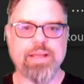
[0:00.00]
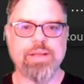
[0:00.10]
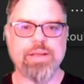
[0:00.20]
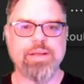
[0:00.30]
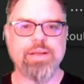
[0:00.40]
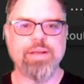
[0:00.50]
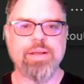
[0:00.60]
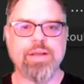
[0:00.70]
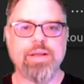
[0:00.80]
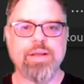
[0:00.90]

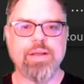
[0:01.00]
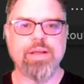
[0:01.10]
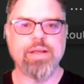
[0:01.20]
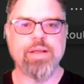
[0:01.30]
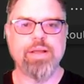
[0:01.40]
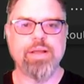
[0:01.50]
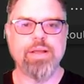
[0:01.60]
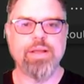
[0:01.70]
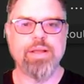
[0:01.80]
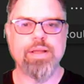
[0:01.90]

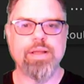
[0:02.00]
(no one is talking)